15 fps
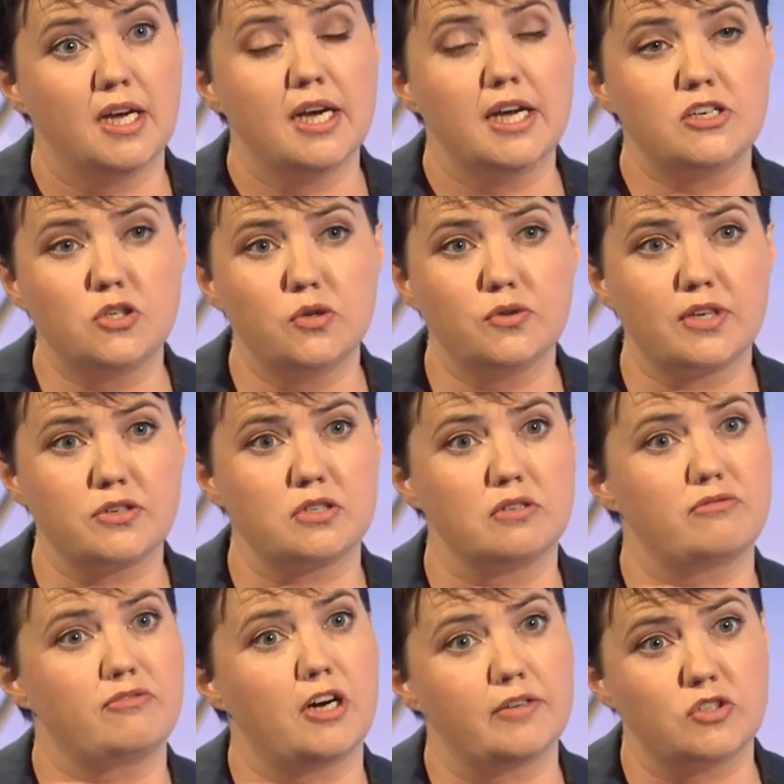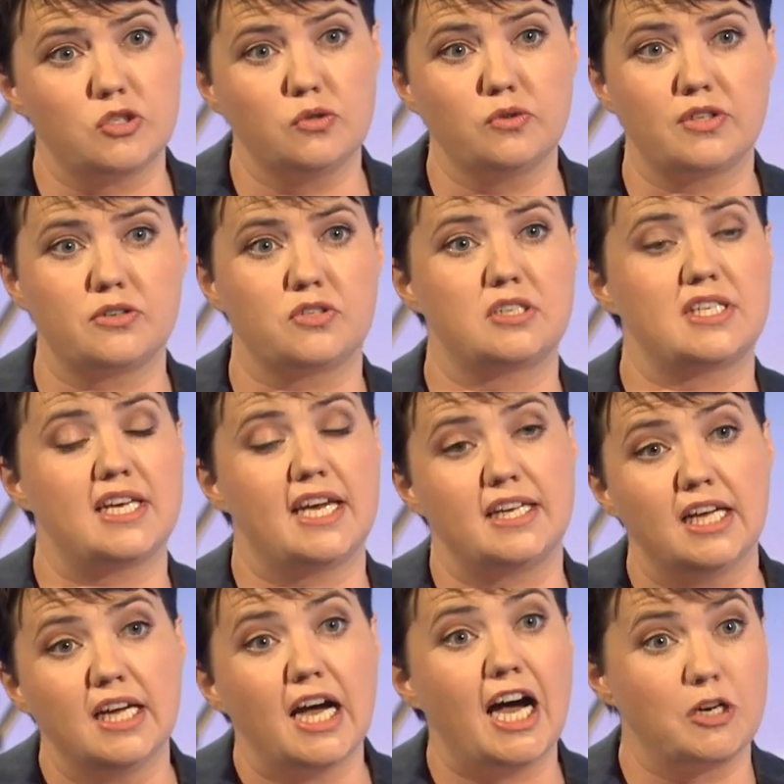in 2005, in 2010,
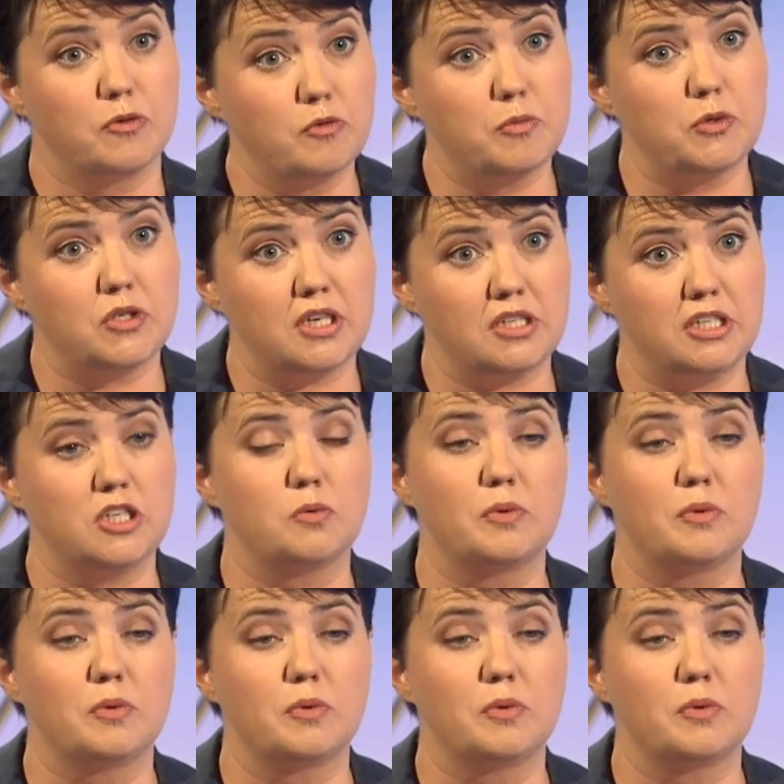and we've put it in here.